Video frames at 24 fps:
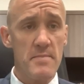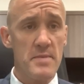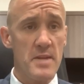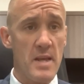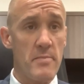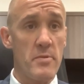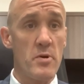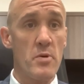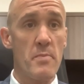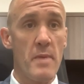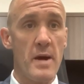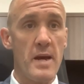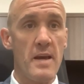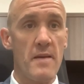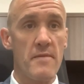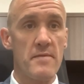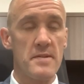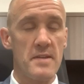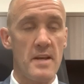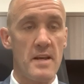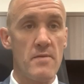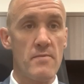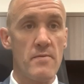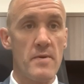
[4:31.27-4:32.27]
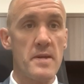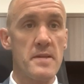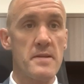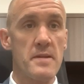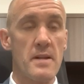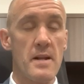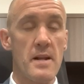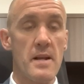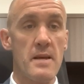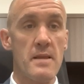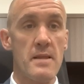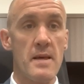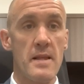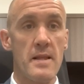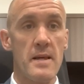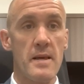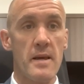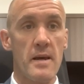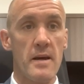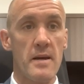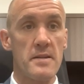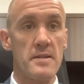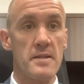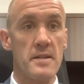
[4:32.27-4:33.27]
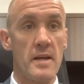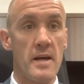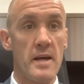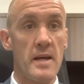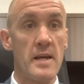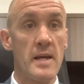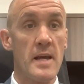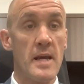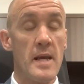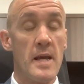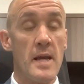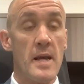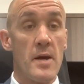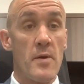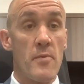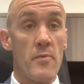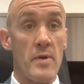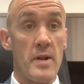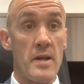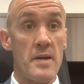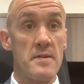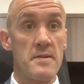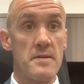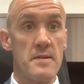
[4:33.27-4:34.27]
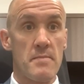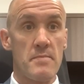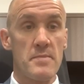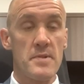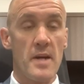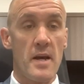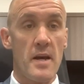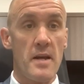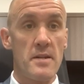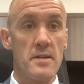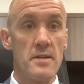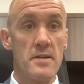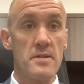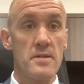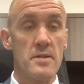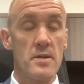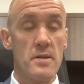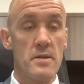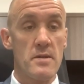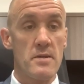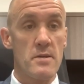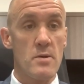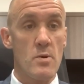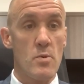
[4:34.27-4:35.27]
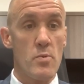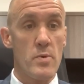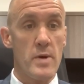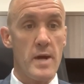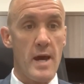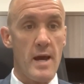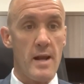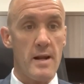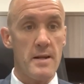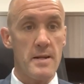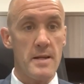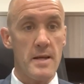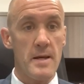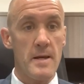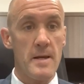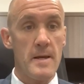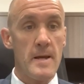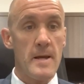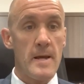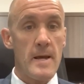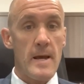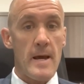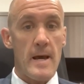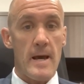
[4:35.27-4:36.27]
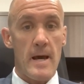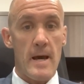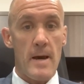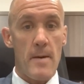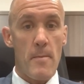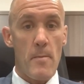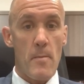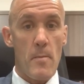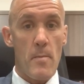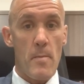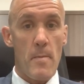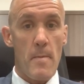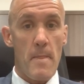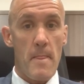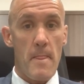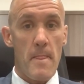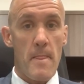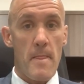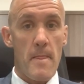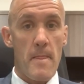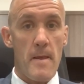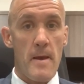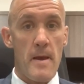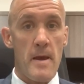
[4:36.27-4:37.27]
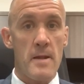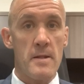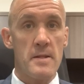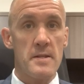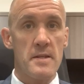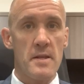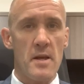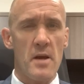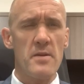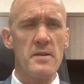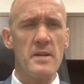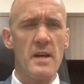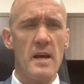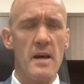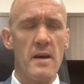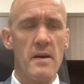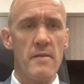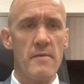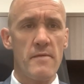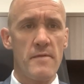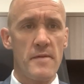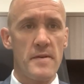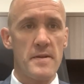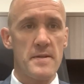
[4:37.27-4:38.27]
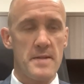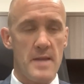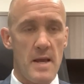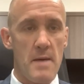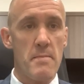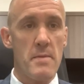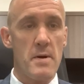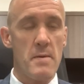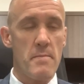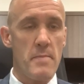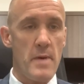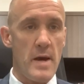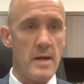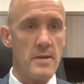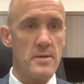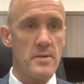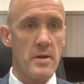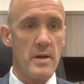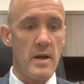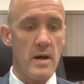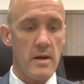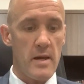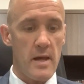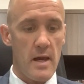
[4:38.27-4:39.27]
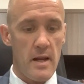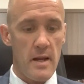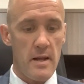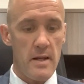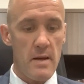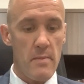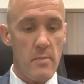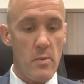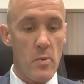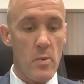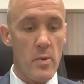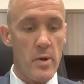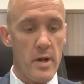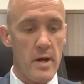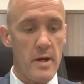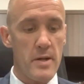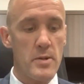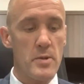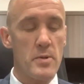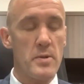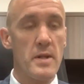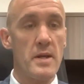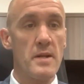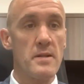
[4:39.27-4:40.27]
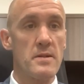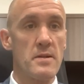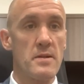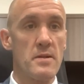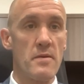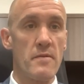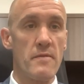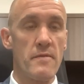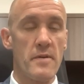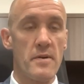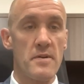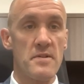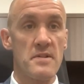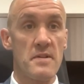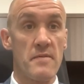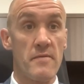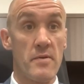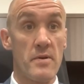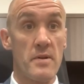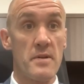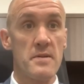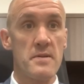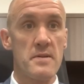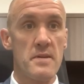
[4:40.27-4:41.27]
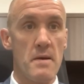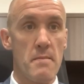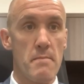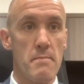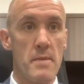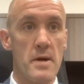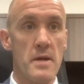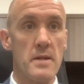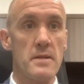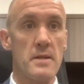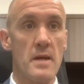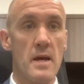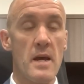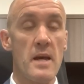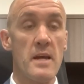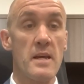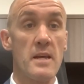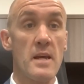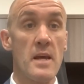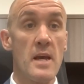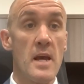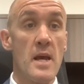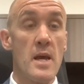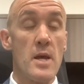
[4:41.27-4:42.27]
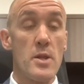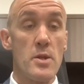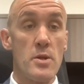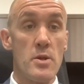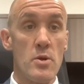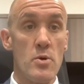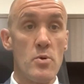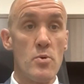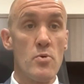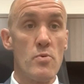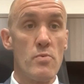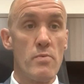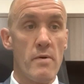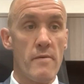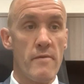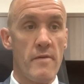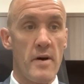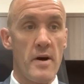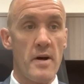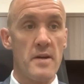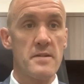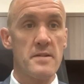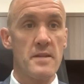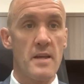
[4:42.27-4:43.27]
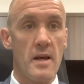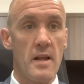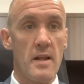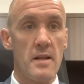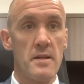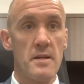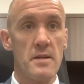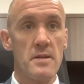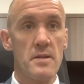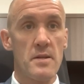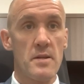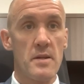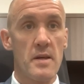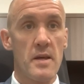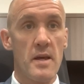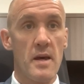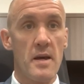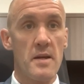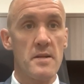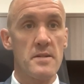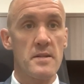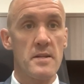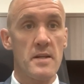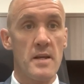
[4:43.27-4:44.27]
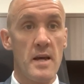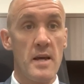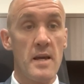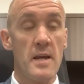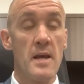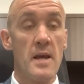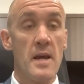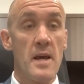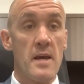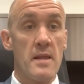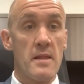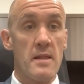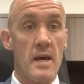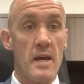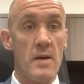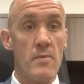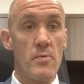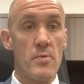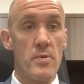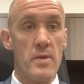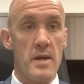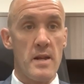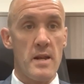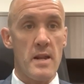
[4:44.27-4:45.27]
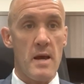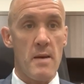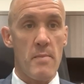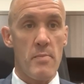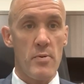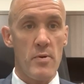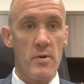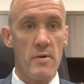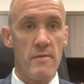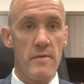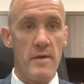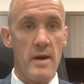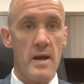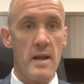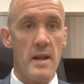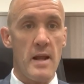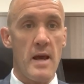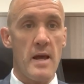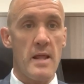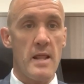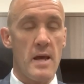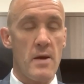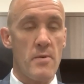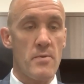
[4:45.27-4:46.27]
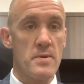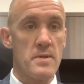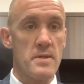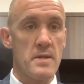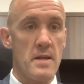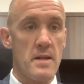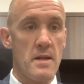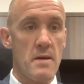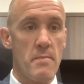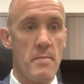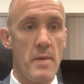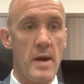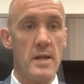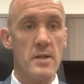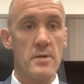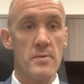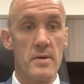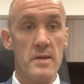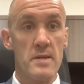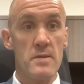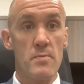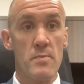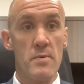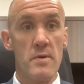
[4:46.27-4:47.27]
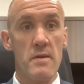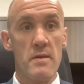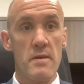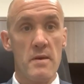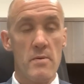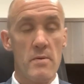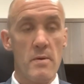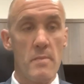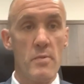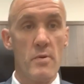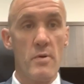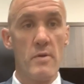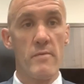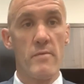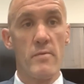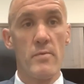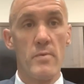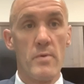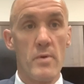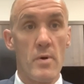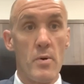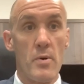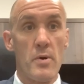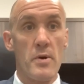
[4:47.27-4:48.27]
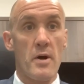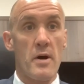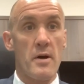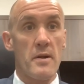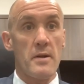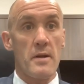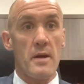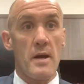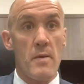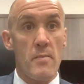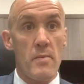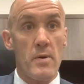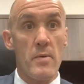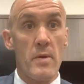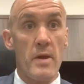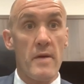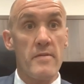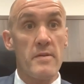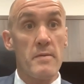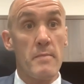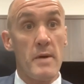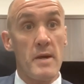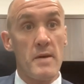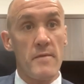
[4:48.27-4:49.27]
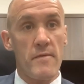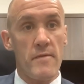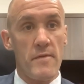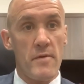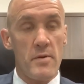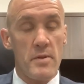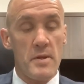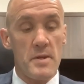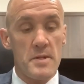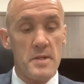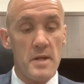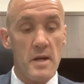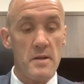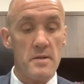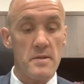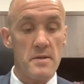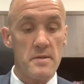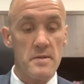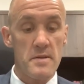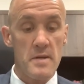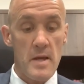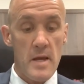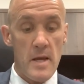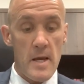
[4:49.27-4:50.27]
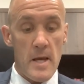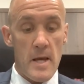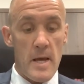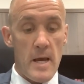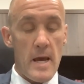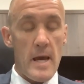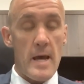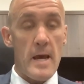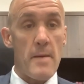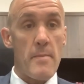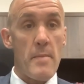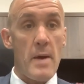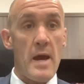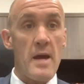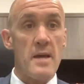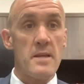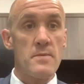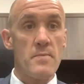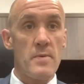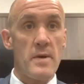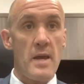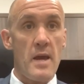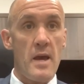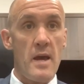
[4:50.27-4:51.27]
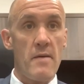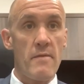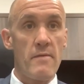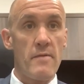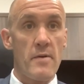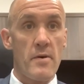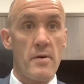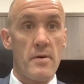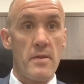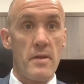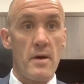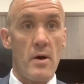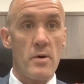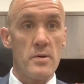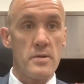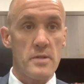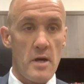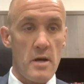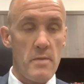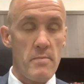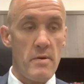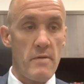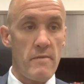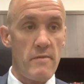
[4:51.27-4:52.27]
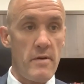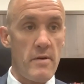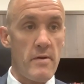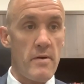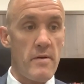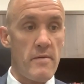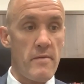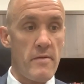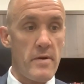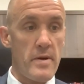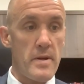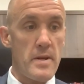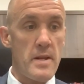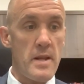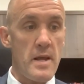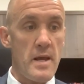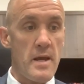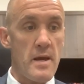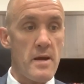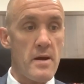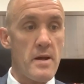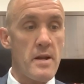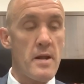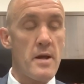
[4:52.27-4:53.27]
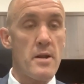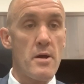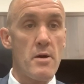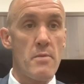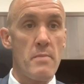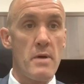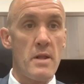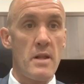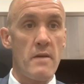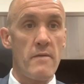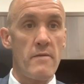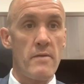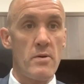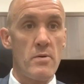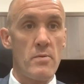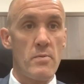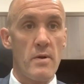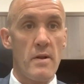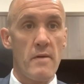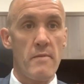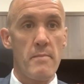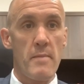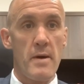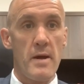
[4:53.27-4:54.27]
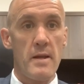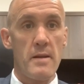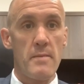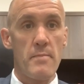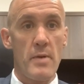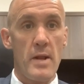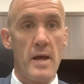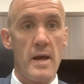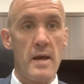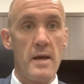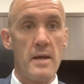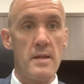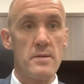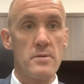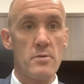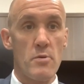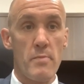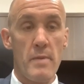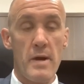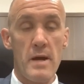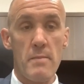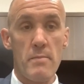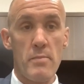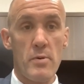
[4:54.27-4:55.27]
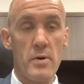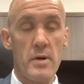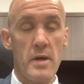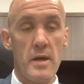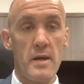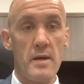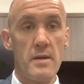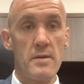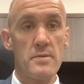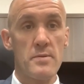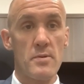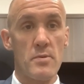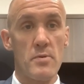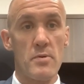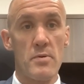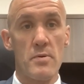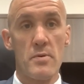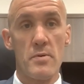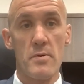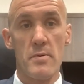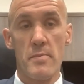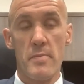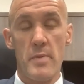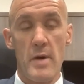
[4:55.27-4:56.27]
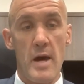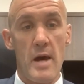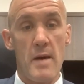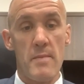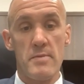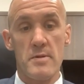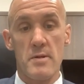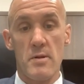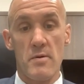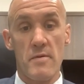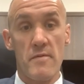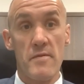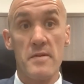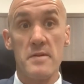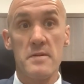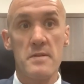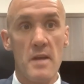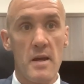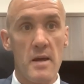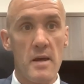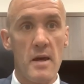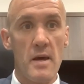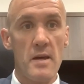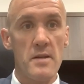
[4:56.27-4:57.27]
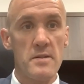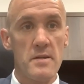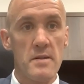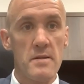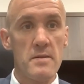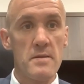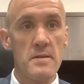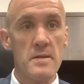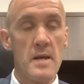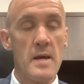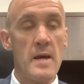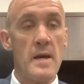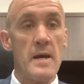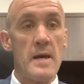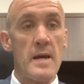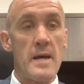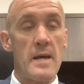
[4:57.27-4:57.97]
Some of you may have seen recently that the KHDA released some changes to the school calendar. It's going to have some impact on our calendar, but what I do need to do first of all is submit a new revised calendar to the KHDA. They will then approve that and they will send it back to us with their approval or not, and we will have to make further changes. As we have got October very, very near, and I know many of you will have made plans or made bookings or perhaps look for staycations,